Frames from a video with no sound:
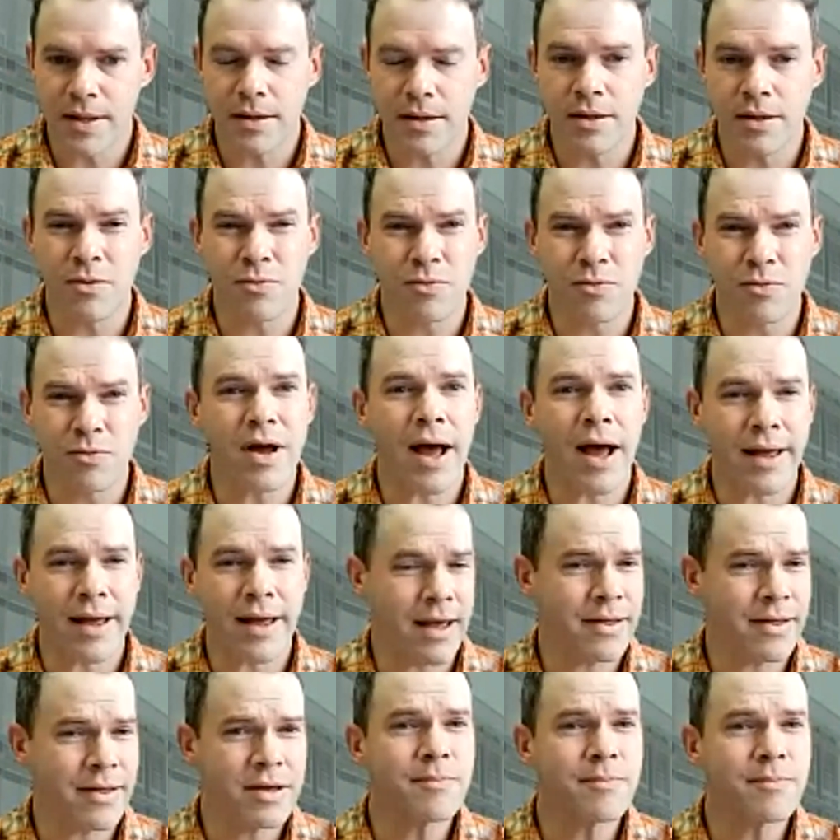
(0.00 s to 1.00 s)

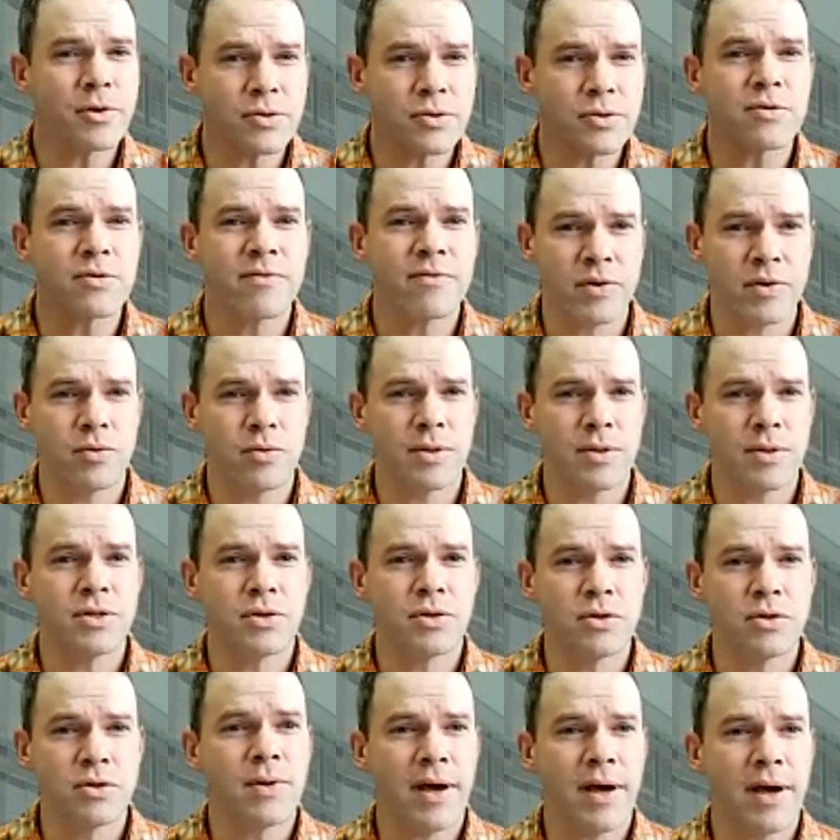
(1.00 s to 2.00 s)
I think most
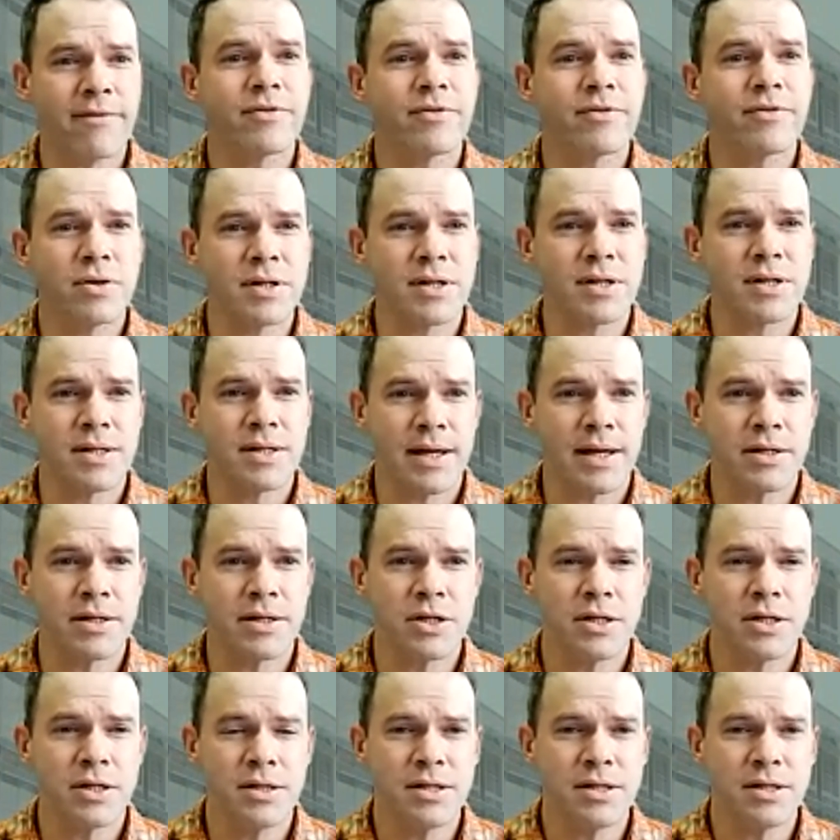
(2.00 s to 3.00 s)
reviewers do have good
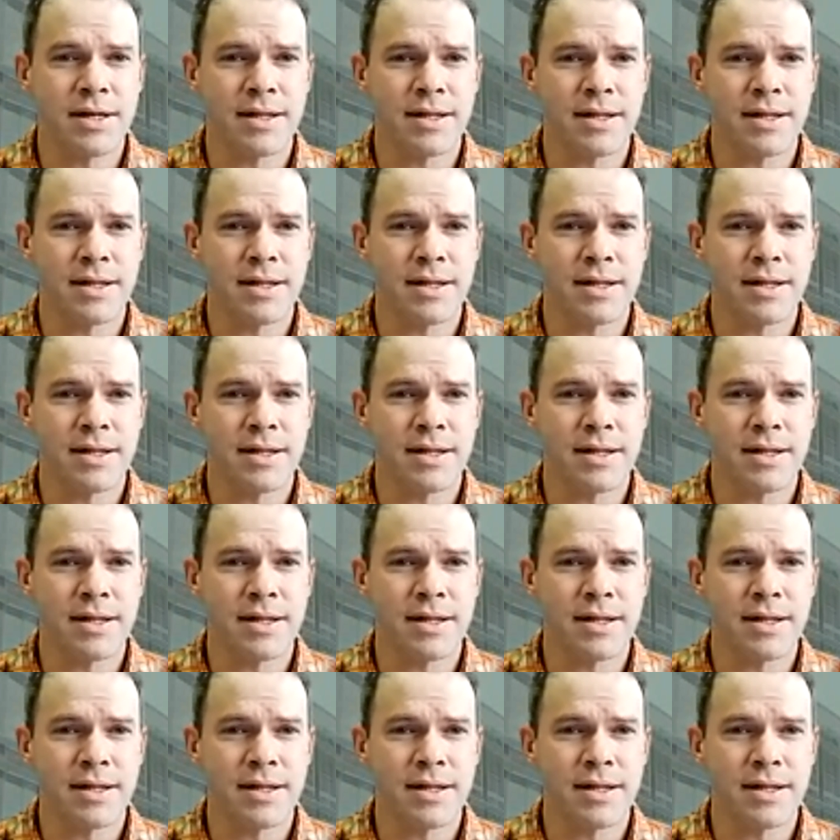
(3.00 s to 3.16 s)
intentions,